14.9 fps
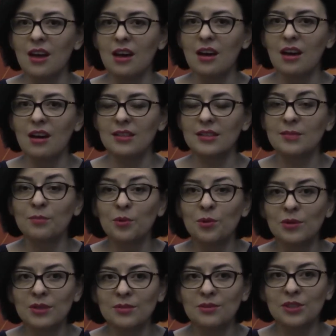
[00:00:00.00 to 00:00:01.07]
uh,
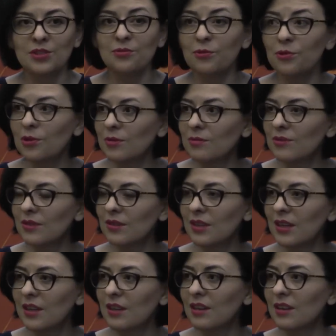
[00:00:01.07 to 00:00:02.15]
symposiums, such forums,
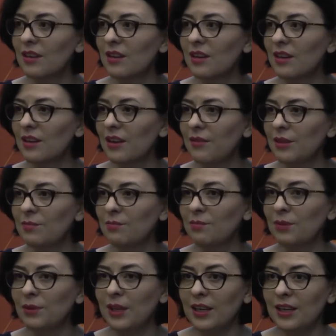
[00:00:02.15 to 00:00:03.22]
they uh, have in
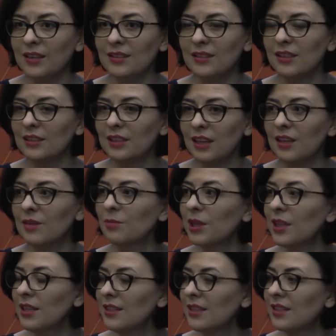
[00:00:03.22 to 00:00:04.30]
place, they're taking
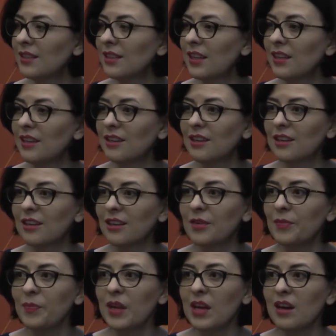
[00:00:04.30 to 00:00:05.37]
place, and they are
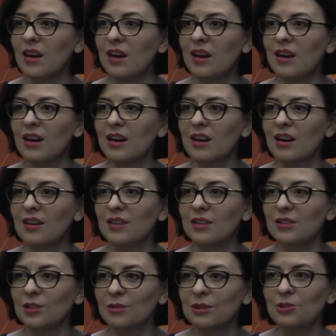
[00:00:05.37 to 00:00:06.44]
uh,
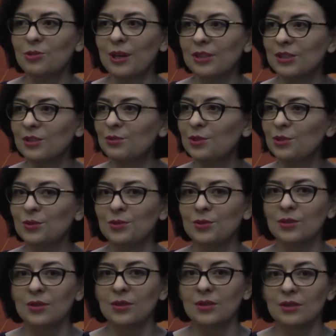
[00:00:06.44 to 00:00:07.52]
so attractive
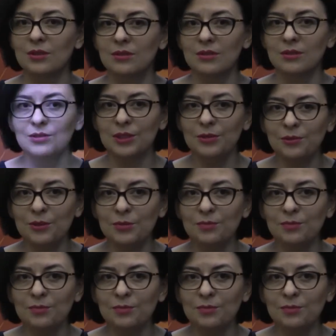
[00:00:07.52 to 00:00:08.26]
to different